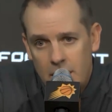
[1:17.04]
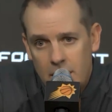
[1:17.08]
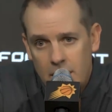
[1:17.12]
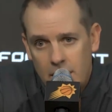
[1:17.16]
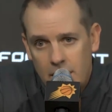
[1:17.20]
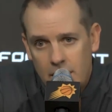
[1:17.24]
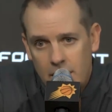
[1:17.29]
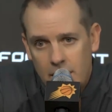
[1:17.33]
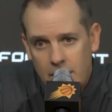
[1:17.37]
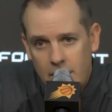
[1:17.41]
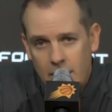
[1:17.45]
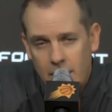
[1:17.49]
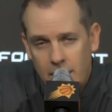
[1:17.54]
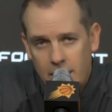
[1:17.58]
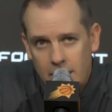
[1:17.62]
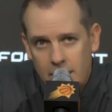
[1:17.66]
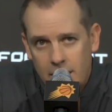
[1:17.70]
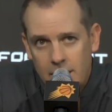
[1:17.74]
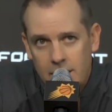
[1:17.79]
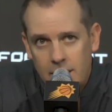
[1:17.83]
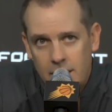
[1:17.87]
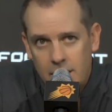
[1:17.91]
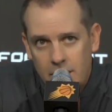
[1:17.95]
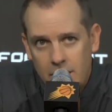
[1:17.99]
And then I had
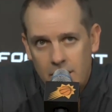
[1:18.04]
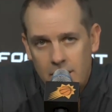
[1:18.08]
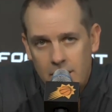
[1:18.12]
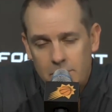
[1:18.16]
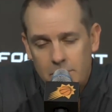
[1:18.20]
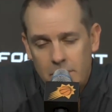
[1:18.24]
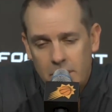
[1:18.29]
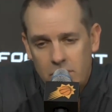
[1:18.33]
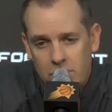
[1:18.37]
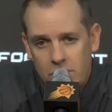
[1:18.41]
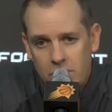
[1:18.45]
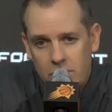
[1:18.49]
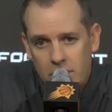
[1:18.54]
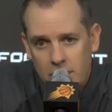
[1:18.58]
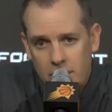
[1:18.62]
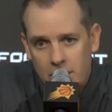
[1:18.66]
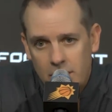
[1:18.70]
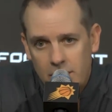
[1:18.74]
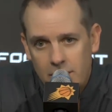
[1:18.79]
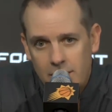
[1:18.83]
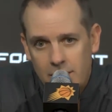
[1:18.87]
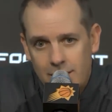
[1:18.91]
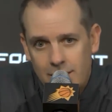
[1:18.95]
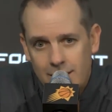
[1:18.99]
to make sure that
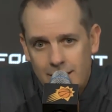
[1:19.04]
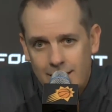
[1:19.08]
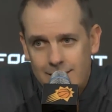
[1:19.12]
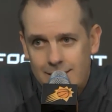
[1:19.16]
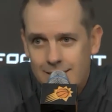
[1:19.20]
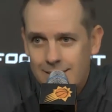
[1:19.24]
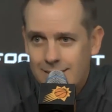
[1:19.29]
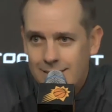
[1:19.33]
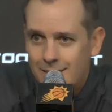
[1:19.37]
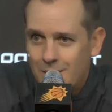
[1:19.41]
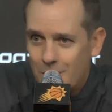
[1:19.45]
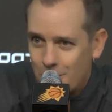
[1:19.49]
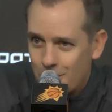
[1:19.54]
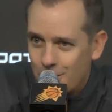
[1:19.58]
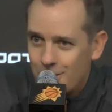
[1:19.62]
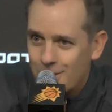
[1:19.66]
that's considered